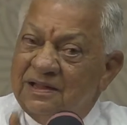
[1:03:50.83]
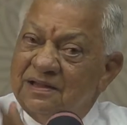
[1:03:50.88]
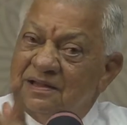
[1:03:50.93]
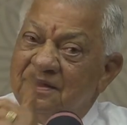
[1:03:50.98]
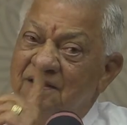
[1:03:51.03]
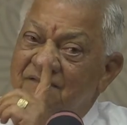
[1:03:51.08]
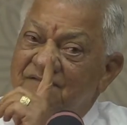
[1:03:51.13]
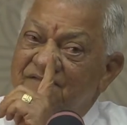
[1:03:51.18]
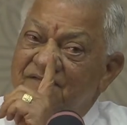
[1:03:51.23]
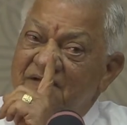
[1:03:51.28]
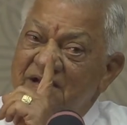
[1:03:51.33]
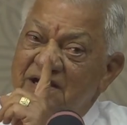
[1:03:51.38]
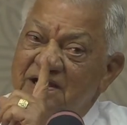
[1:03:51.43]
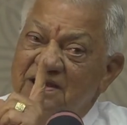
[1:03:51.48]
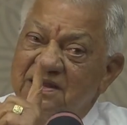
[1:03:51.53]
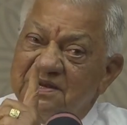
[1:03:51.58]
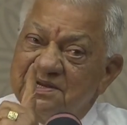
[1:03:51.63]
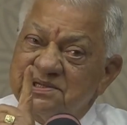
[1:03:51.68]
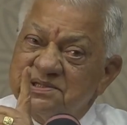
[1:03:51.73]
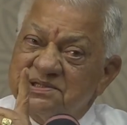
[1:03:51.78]

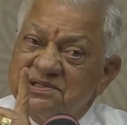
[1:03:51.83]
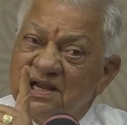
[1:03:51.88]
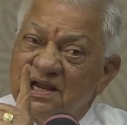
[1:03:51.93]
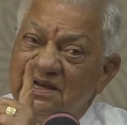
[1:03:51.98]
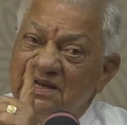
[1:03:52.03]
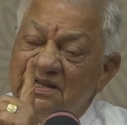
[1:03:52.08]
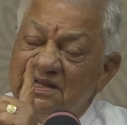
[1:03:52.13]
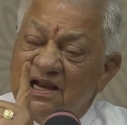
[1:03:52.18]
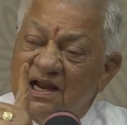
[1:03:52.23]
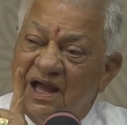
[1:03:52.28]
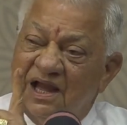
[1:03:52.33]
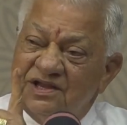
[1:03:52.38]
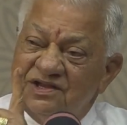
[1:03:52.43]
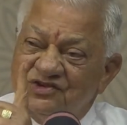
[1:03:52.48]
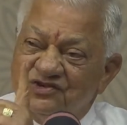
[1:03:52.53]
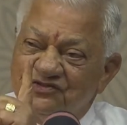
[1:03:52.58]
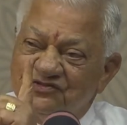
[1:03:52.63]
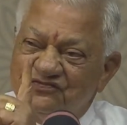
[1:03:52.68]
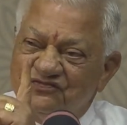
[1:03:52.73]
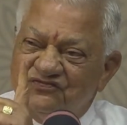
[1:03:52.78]
Every Krishna Leela
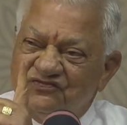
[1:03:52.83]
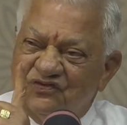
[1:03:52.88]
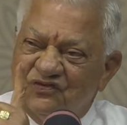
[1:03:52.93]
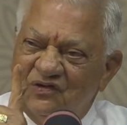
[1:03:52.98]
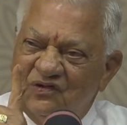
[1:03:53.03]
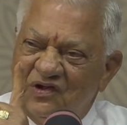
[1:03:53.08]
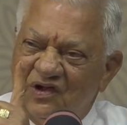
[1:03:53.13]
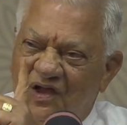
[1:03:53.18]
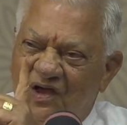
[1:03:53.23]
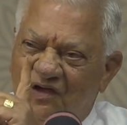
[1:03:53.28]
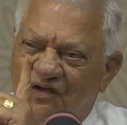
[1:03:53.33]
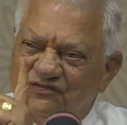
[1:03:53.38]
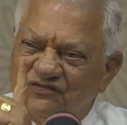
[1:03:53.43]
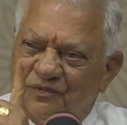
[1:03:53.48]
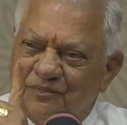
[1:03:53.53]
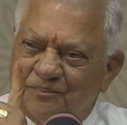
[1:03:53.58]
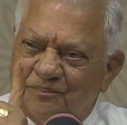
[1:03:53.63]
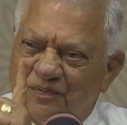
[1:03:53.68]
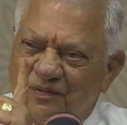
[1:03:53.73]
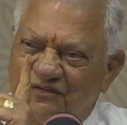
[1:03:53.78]
is full
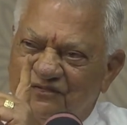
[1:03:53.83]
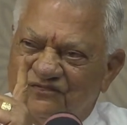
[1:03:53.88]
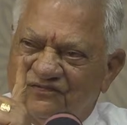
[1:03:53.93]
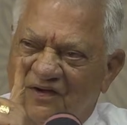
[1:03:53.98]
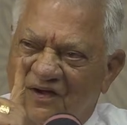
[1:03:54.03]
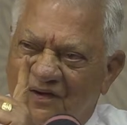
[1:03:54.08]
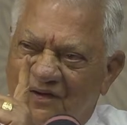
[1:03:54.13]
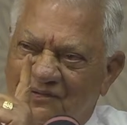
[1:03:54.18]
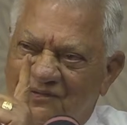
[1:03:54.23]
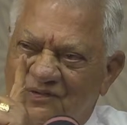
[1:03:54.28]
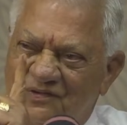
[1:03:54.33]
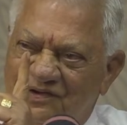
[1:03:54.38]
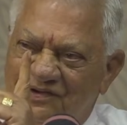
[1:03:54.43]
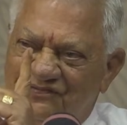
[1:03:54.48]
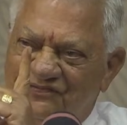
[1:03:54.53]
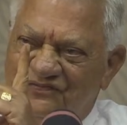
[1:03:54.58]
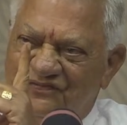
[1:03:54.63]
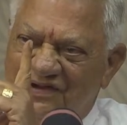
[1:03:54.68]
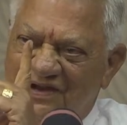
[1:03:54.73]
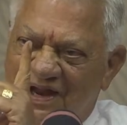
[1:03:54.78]
of profound
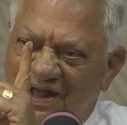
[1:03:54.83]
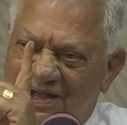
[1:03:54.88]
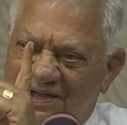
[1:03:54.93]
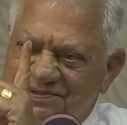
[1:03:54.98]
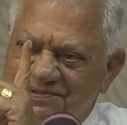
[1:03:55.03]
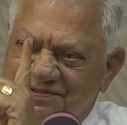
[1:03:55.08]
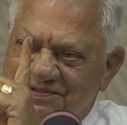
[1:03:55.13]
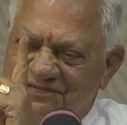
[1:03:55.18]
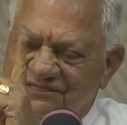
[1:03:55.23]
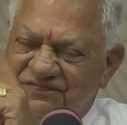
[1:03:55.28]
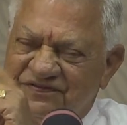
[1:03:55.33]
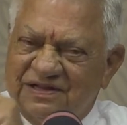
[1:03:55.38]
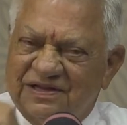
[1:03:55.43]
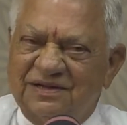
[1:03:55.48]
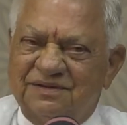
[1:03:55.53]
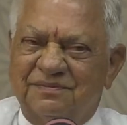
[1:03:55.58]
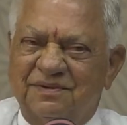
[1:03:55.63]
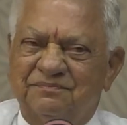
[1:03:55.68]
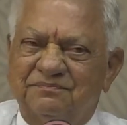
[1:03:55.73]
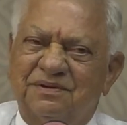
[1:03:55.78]
philosophy.
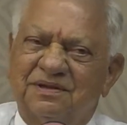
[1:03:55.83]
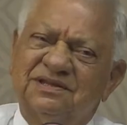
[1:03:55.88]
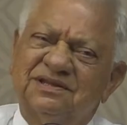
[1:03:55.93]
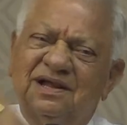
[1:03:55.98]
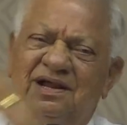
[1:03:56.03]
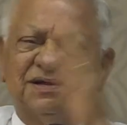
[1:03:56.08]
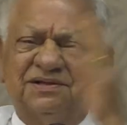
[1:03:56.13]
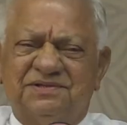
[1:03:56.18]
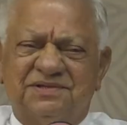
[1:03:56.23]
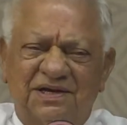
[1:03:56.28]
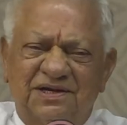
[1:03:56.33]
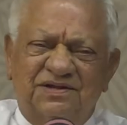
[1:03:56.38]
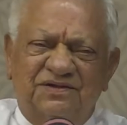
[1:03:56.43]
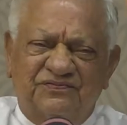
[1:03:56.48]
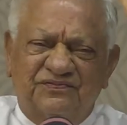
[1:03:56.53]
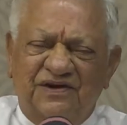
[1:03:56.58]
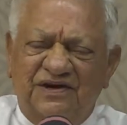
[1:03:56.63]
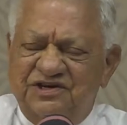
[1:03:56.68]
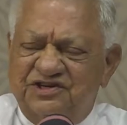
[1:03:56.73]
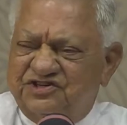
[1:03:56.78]
Remember, that is a
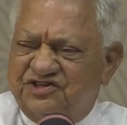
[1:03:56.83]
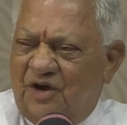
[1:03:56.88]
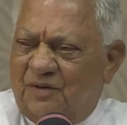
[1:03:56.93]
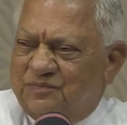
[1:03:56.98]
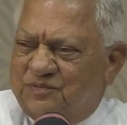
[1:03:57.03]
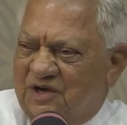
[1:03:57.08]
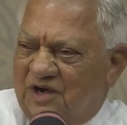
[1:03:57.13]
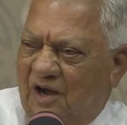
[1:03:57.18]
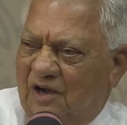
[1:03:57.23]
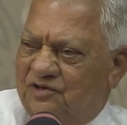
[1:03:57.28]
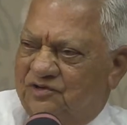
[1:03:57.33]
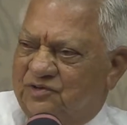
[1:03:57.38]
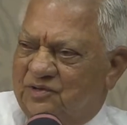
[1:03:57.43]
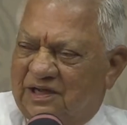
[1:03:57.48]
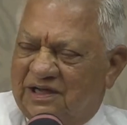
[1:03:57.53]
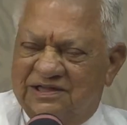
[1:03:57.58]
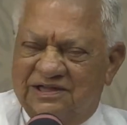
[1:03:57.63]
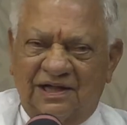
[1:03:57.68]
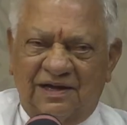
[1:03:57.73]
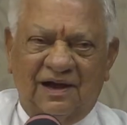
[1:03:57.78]
different chapter
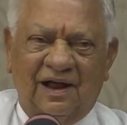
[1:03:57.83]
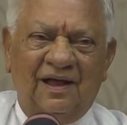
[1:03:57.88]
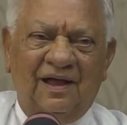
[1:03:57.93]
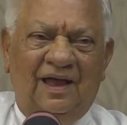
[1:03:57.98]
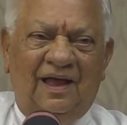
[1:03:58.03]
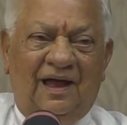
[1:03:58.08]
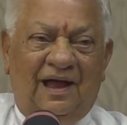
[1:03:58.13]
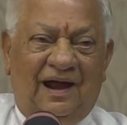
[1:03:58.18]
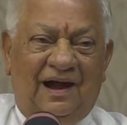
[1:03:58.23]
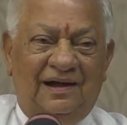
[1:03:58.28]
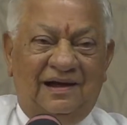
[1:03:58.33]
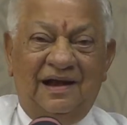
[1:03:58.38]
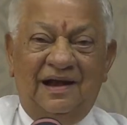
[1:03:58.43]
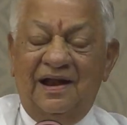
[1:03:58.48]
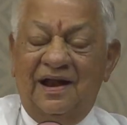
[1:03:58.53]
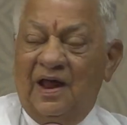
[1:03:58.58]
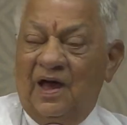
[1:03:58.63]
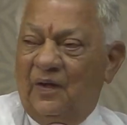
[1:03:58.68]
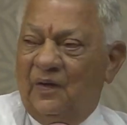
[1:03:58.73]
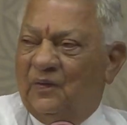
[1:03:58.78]
altogether.
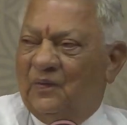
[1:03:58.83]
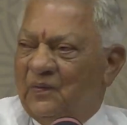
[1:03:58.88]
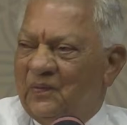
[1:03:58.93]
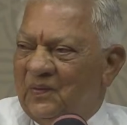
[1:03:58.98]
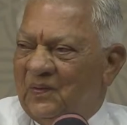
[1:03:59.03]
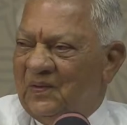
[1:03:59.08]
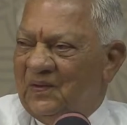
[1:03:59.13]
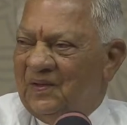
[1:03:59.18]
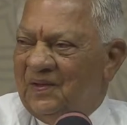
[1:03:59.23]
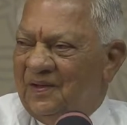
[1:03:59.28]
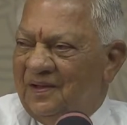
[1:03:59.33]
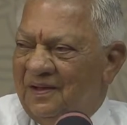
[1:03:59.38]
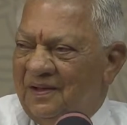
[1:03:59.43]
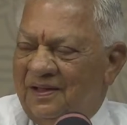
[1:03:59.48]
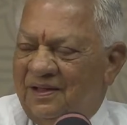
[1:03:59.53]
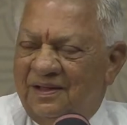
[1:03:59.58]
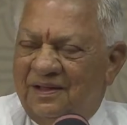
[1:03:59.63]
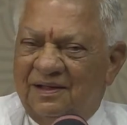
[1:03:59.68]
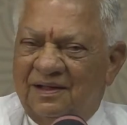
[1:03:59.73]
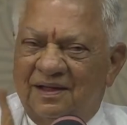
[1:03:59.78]
And now,
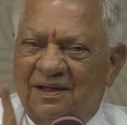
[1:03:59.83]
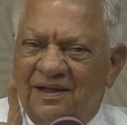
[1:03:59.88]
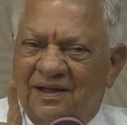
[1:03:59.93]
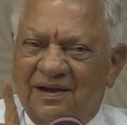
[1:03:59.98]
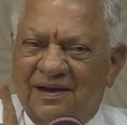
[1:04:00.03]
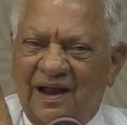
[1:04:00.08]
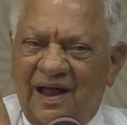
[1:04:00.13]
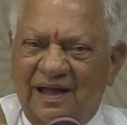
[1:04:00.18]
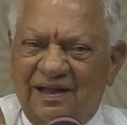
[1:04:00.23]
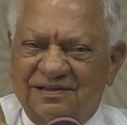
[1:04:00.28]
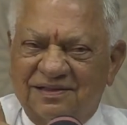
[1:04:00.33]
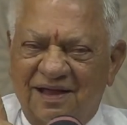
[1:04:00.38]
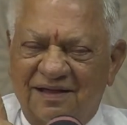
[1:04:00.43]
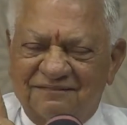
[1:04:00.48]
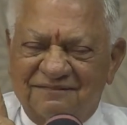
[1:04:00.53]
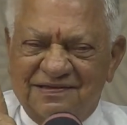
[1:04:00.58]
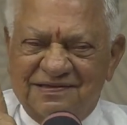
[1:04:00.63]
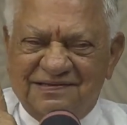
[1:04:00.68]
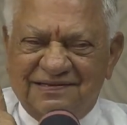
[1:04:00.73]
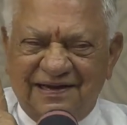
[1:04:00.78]
Radha
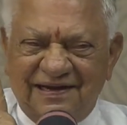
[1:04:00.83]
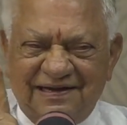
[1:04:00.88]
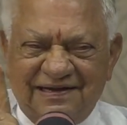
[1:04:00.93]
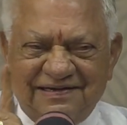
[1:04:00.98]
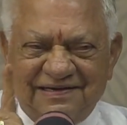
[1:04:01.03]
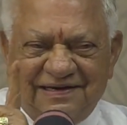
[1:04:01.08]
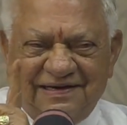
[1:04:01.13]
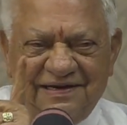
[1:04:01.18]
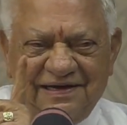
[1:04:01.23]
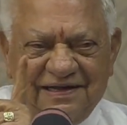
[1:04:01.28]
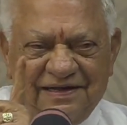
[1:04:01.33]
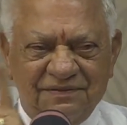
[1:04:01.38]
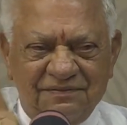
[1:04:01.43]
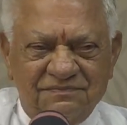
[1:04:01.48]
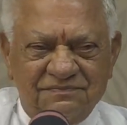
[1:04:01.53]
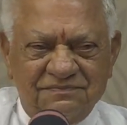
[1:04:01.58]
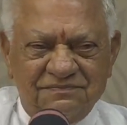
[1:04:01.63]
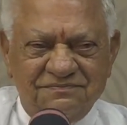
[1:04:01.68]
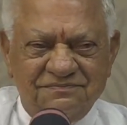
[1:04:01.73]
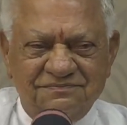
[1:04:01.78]
was returning
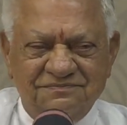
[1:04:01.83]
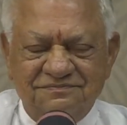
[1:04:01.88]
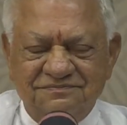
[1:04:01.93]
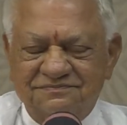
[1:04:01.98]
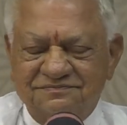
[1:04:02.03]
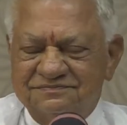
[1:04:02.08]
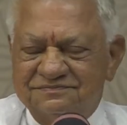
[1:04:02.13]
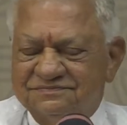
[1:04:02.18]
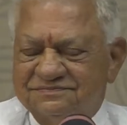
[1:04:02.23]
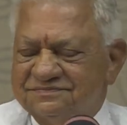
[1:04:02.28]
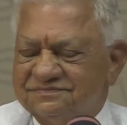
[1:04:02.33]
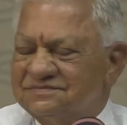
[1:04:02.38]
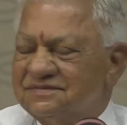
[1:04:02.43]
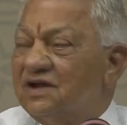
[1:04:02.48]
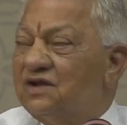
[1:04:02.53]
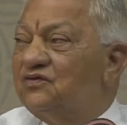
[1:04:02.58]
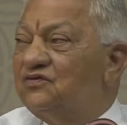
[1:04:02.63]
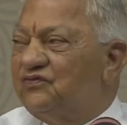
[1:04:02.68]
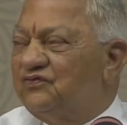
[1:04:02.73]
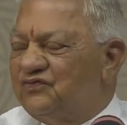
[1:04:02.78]

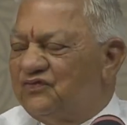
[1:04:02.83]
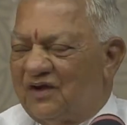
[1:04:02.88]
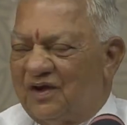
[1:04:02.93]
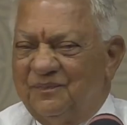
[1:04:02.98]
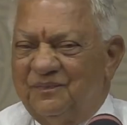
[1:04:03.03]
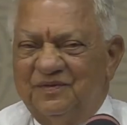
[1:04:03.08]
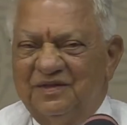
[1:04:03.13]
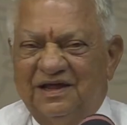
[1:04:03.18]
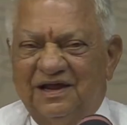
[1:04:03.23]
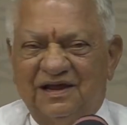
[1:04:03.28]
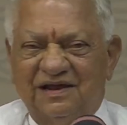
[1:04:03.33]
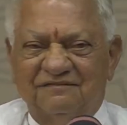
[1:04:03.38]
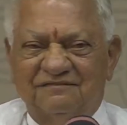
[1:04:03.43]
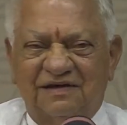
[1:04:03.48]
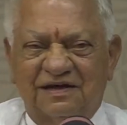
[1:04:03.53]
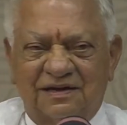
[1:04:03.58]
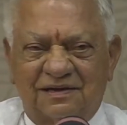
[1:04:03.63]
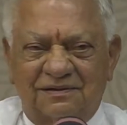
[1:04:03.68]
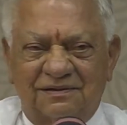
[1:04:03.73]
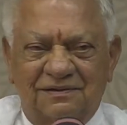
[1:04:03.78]
from the
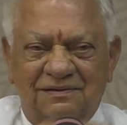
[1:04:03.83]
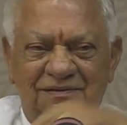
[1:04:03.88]
river